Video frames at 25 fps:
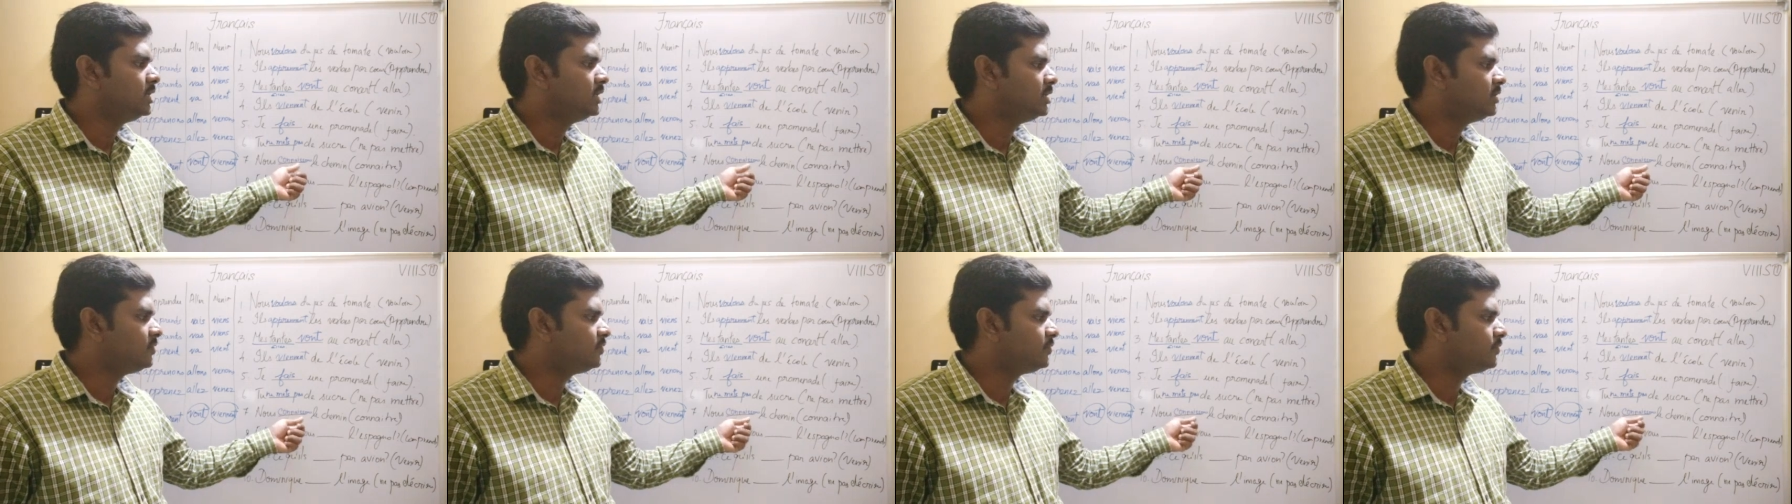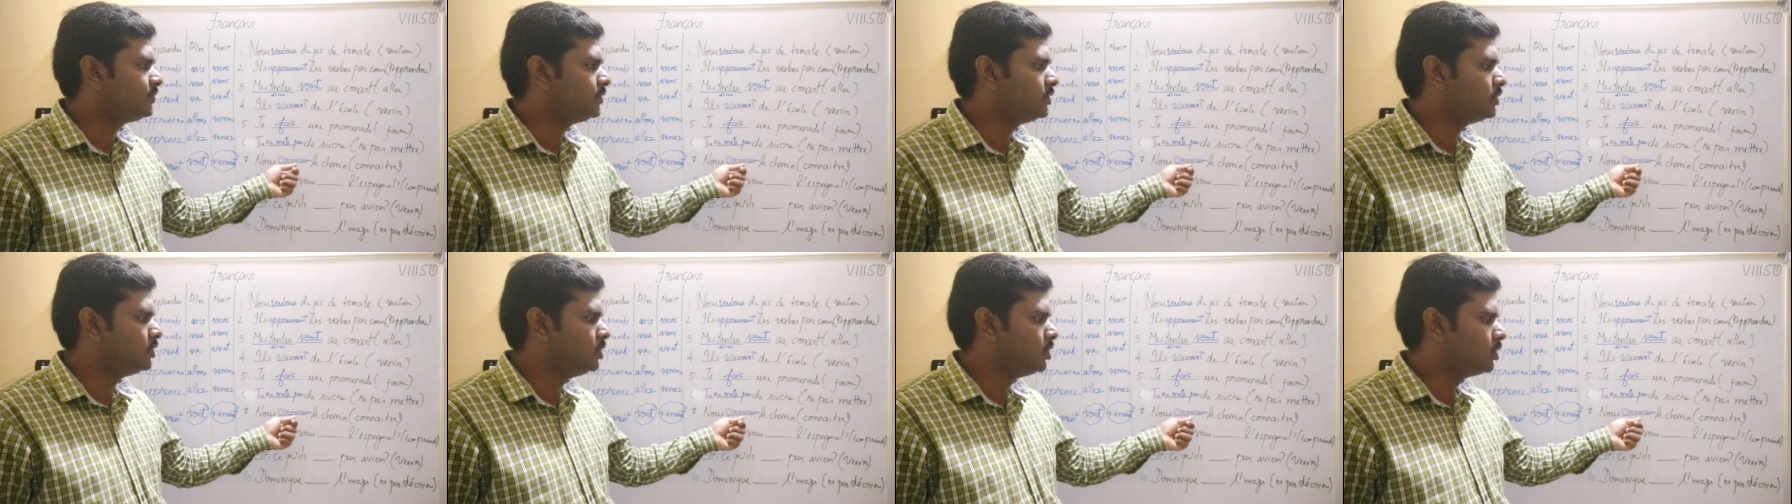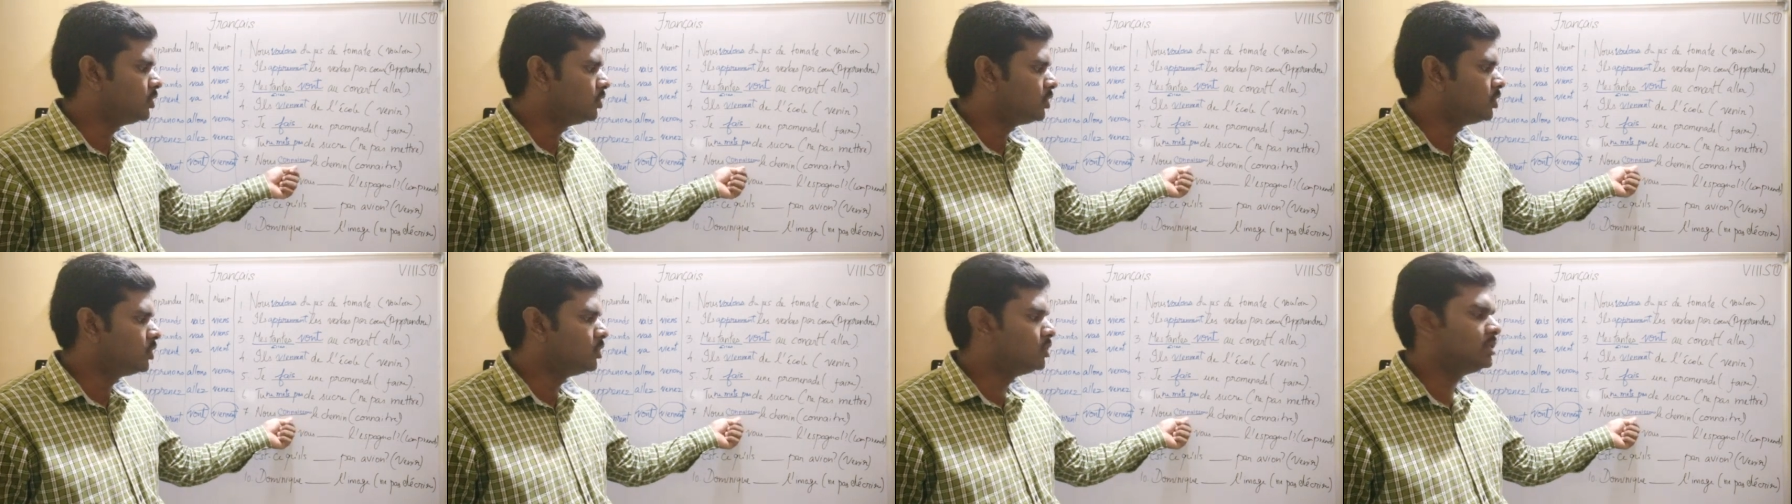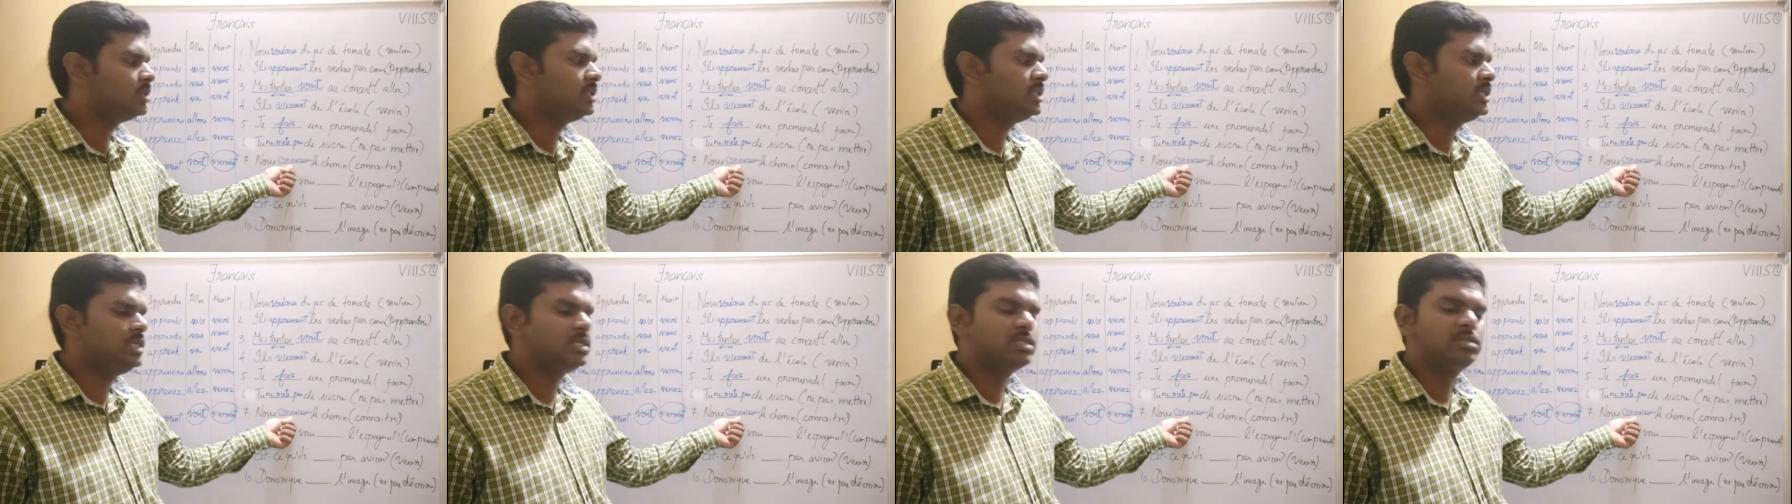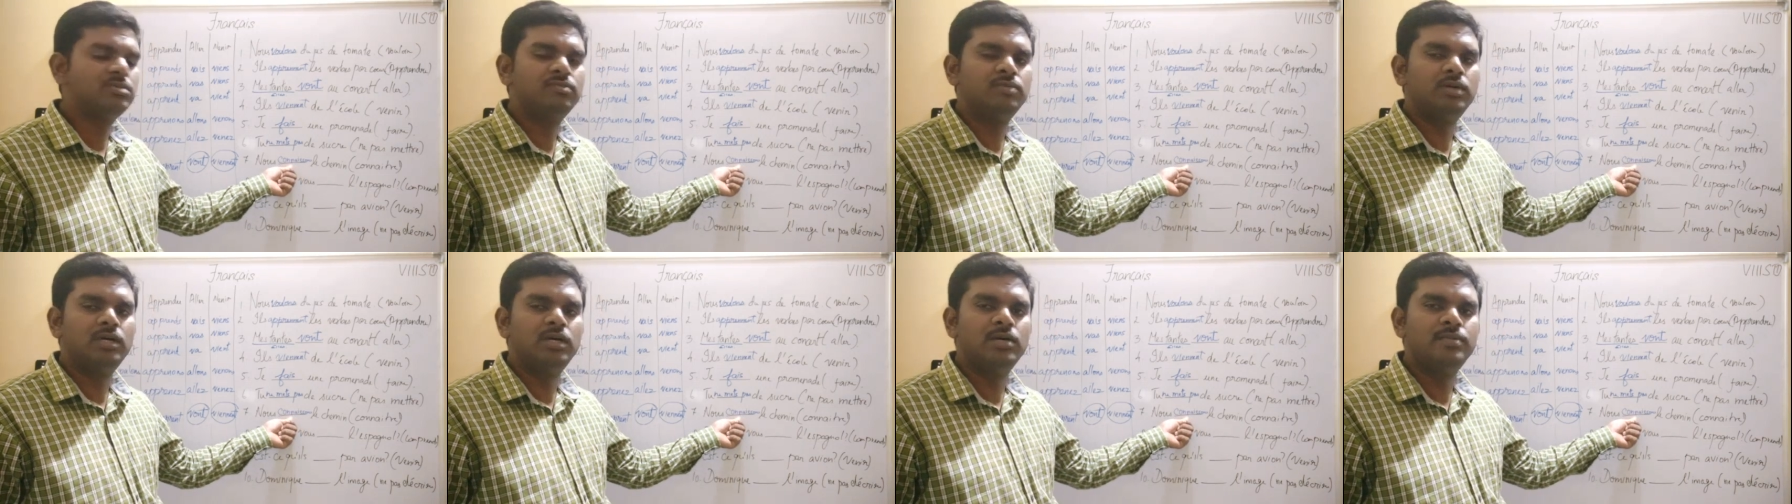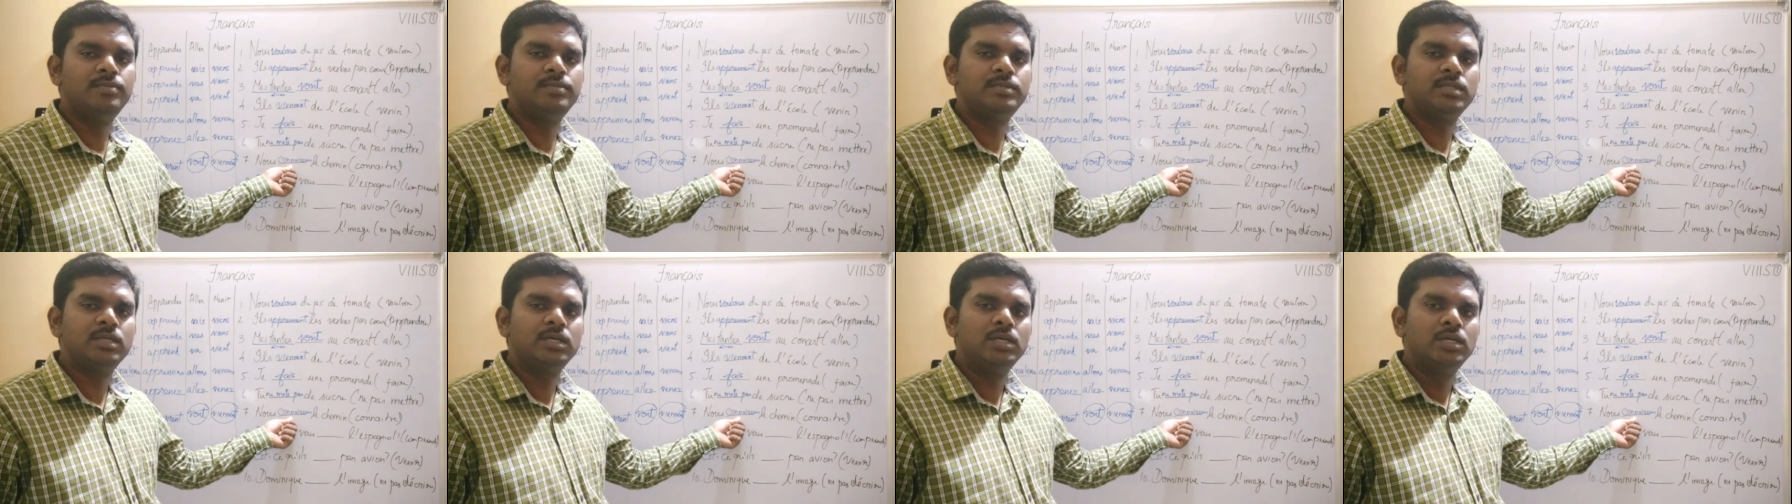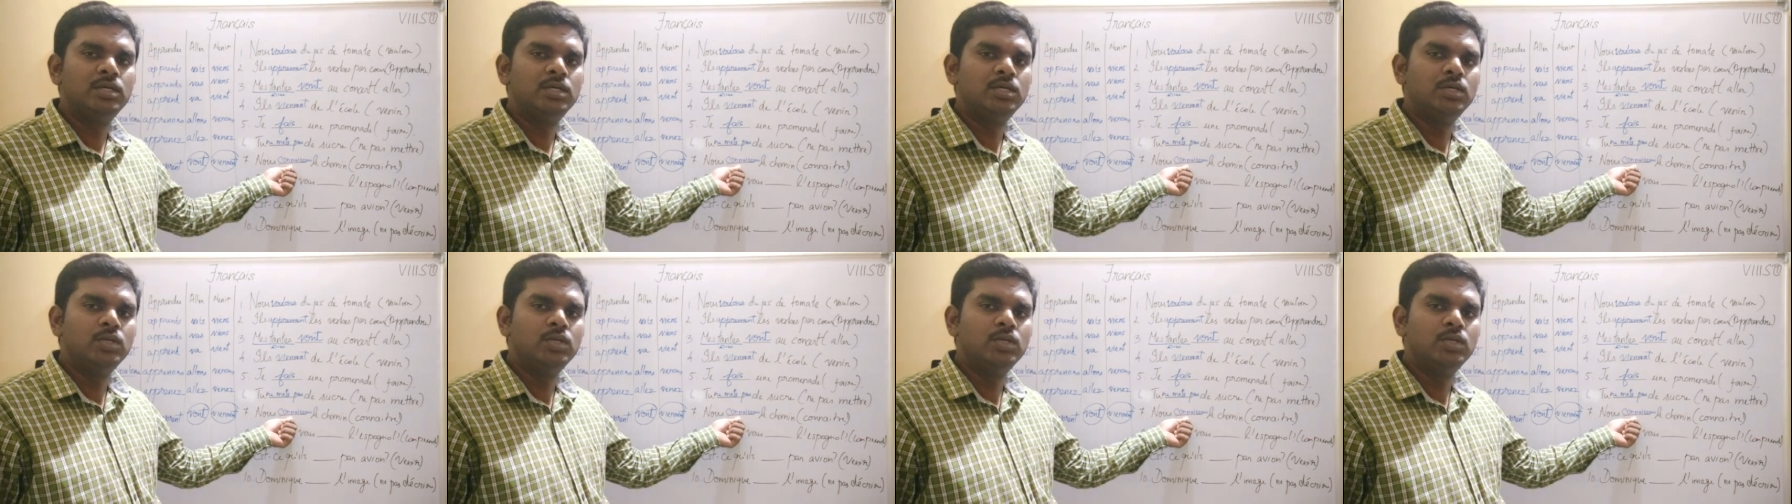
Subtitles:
If you don't know these verbs,